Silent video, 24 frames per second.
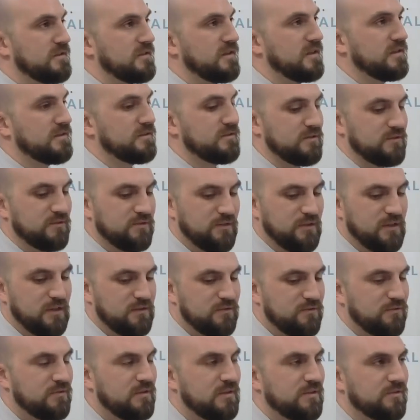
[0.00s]
the text. So, so, I
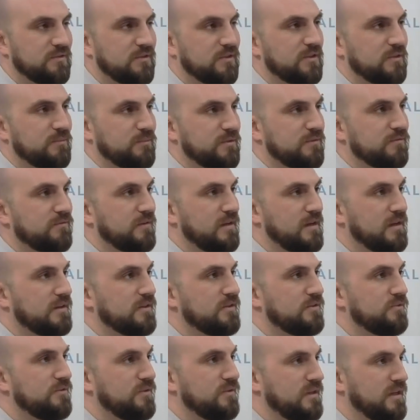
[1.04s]
do think there could be
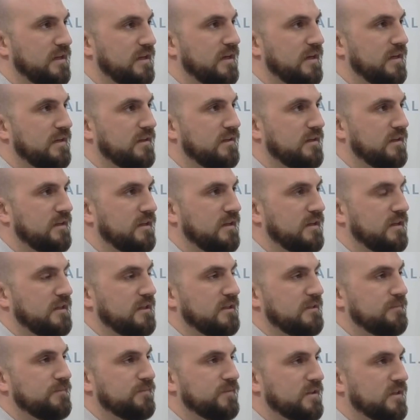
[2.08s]
value in that
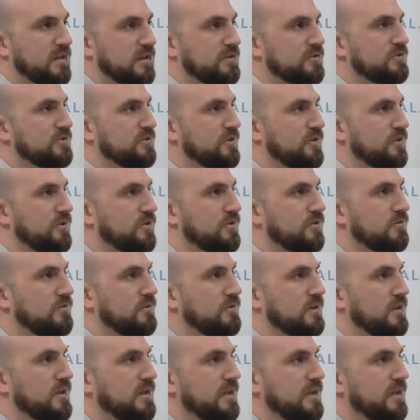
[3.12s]
to kind of show,